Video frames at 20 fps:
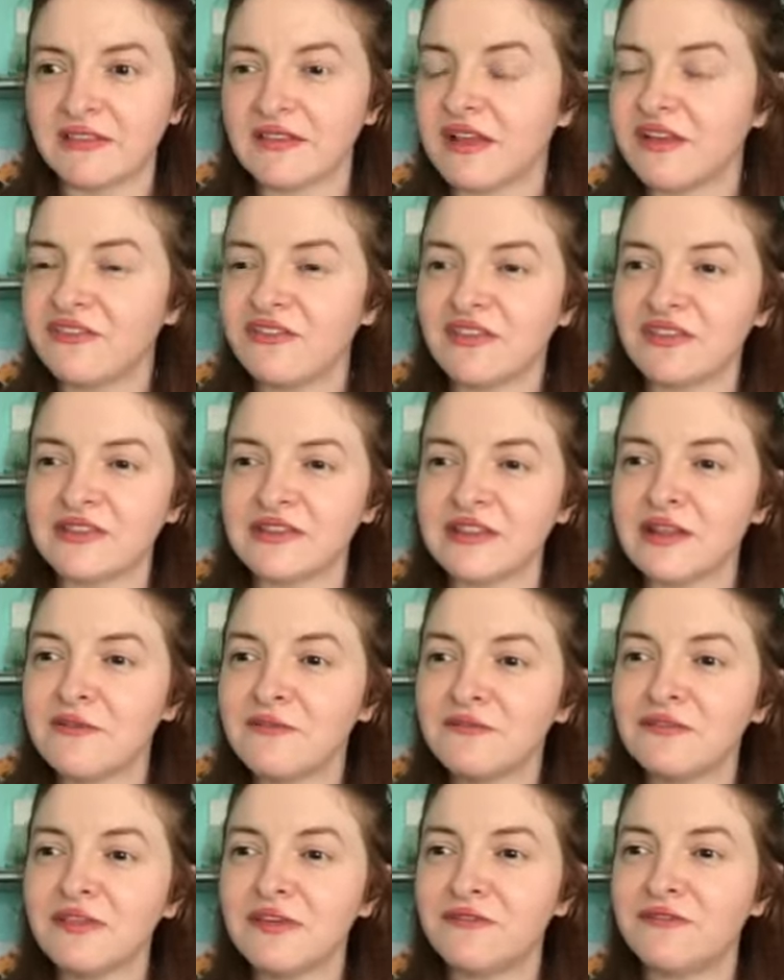I just
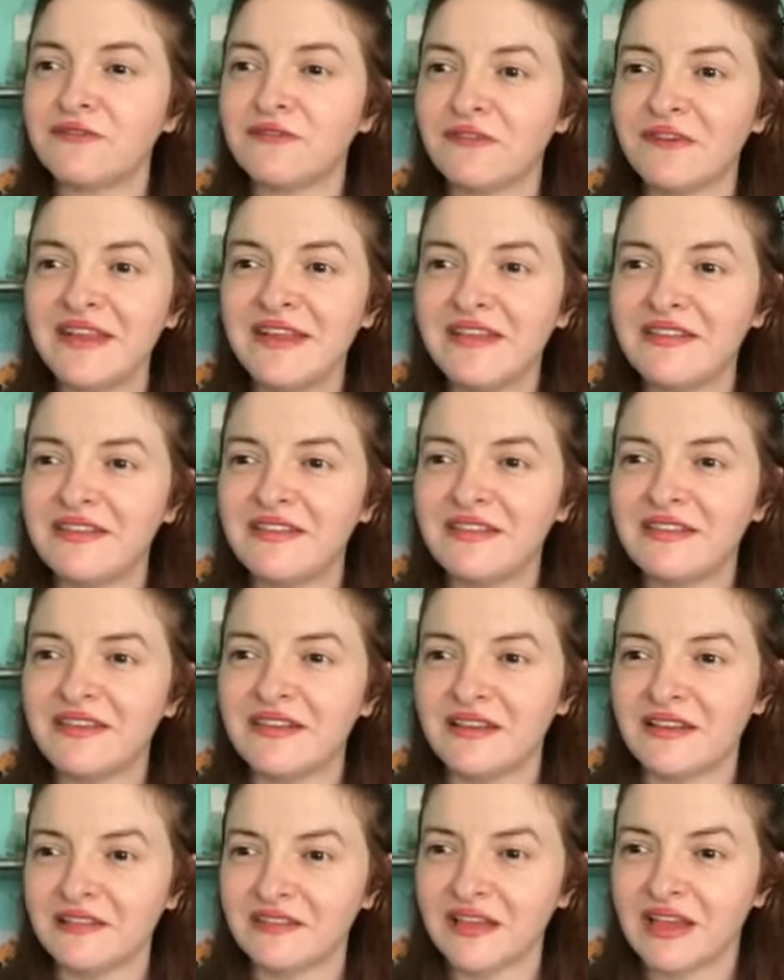love their
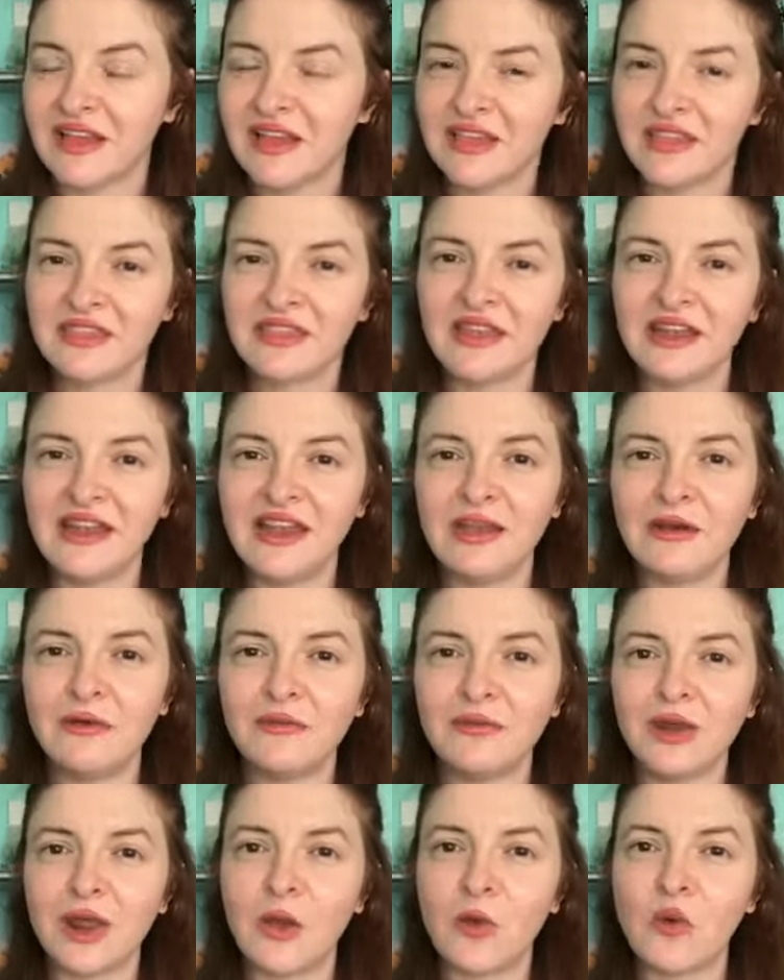faces, their little
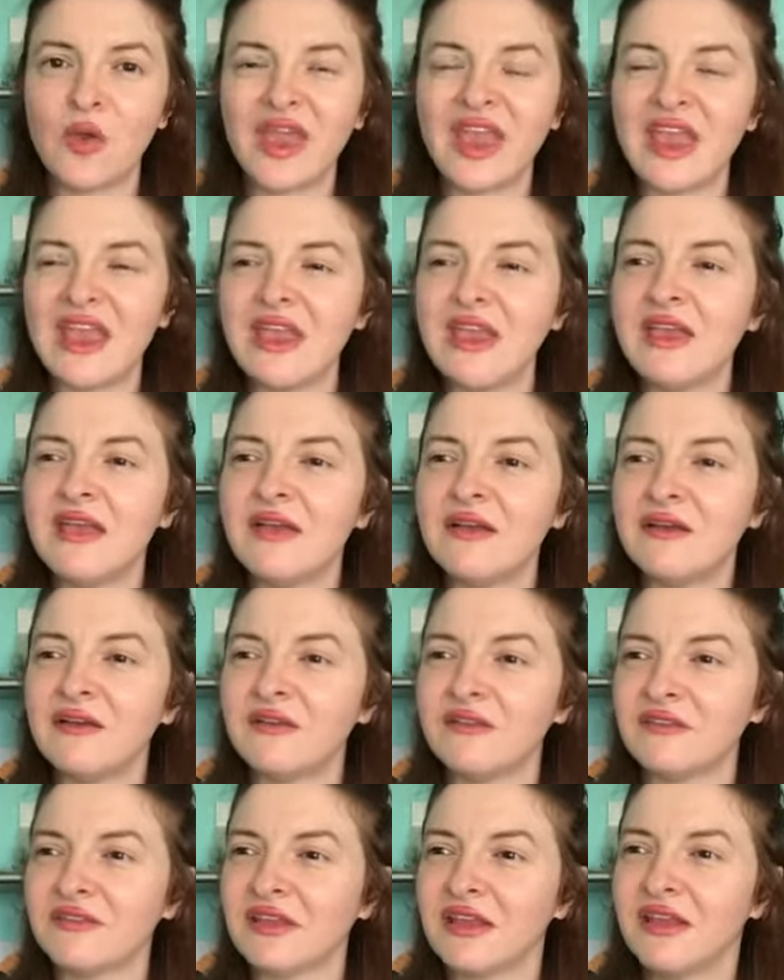low
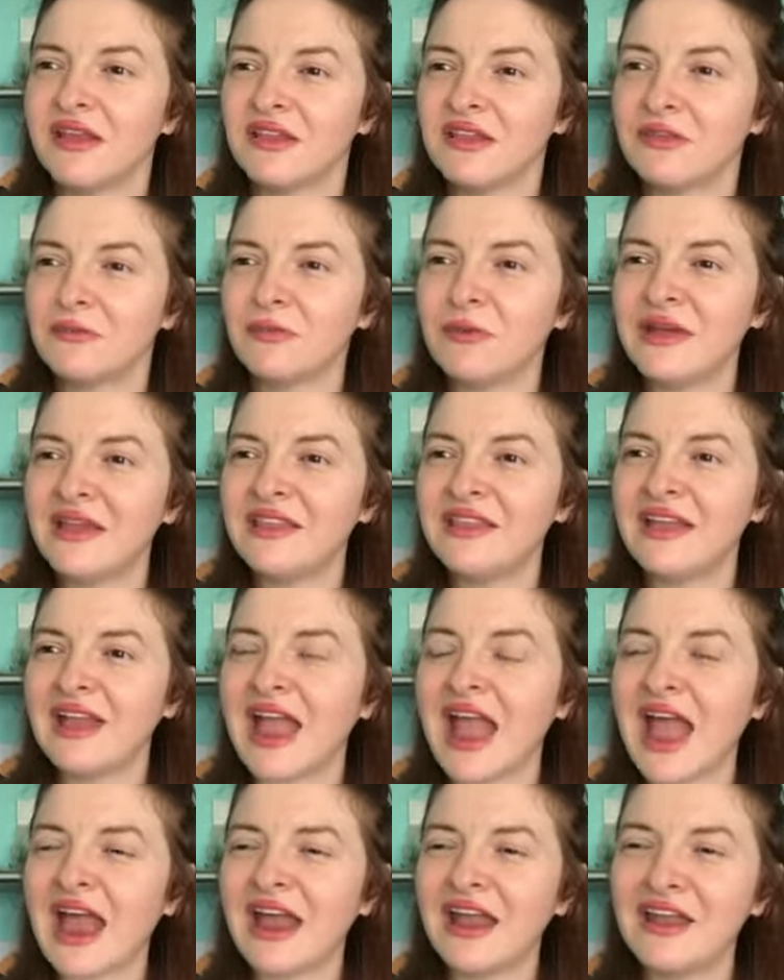ears, the way they
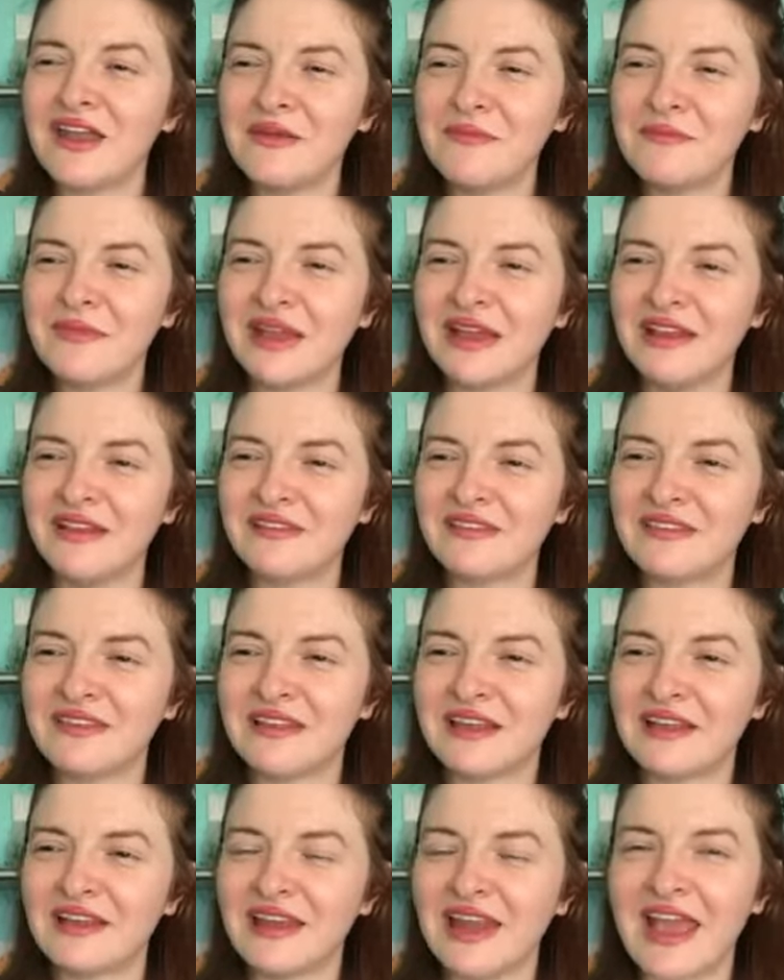animate,
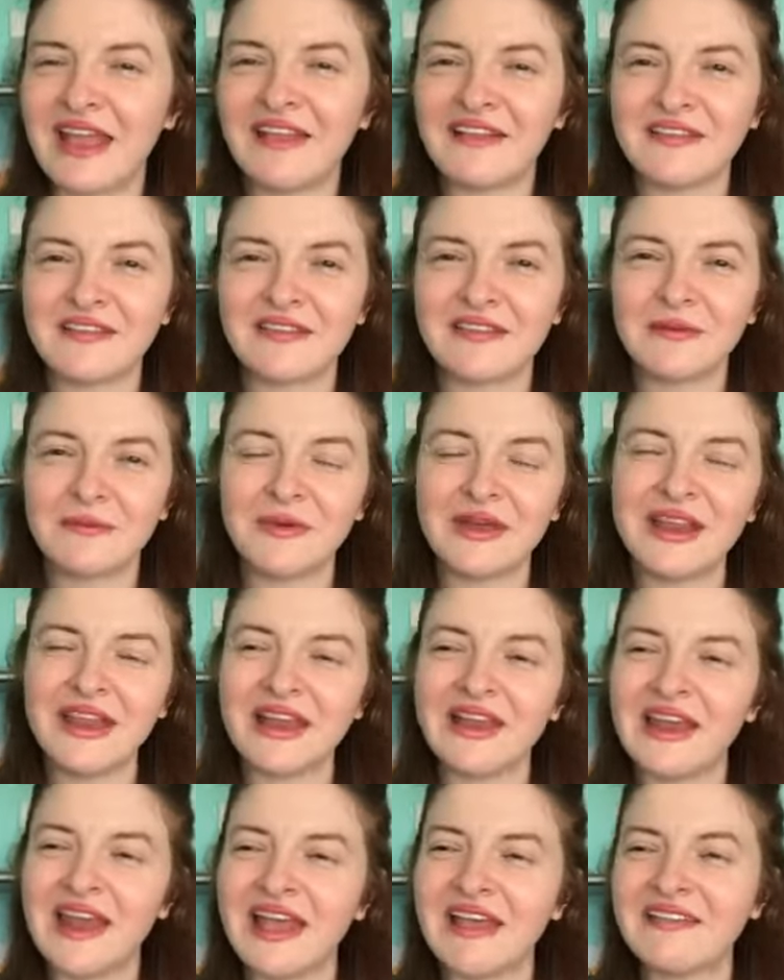their legs, the way their
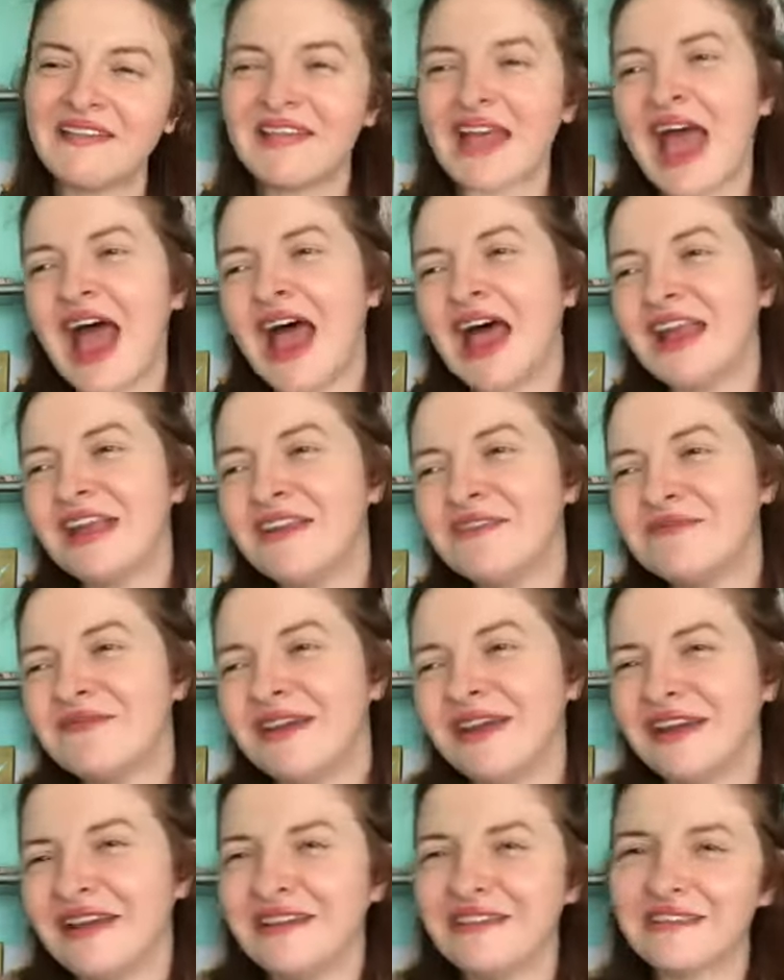legs
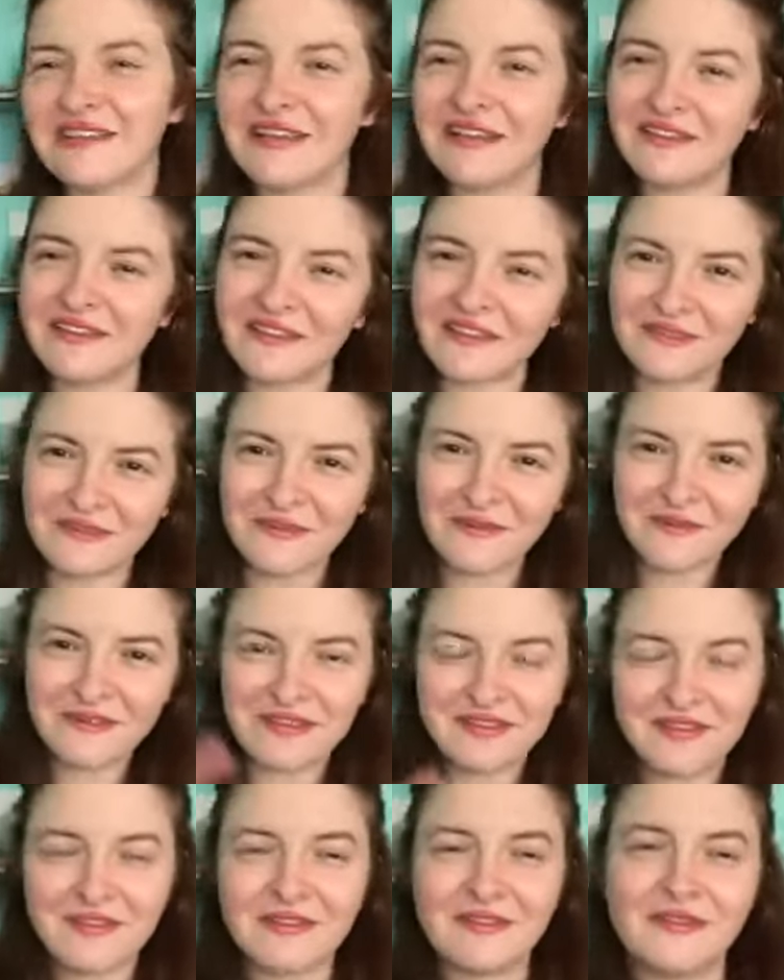animate, like just very
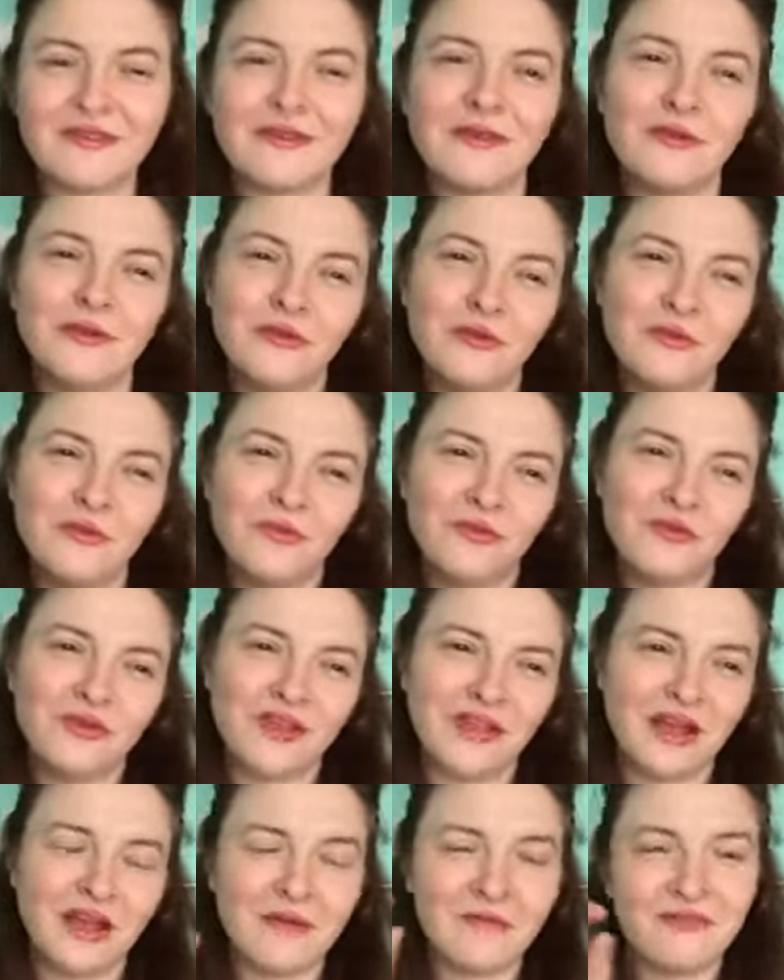
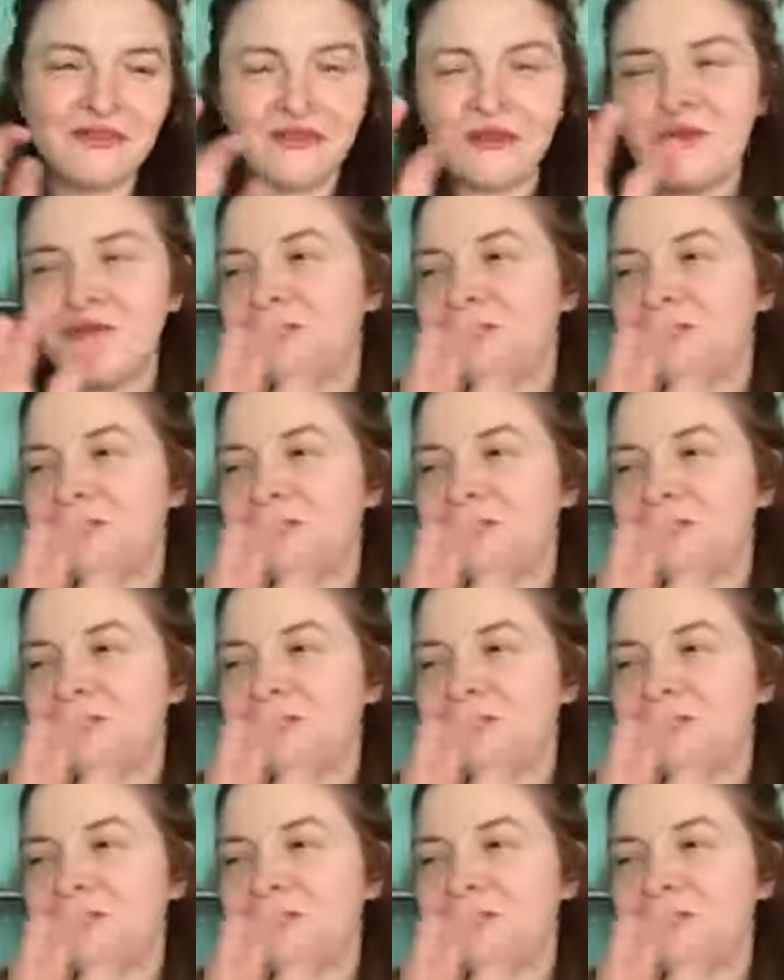scoopy. I'm so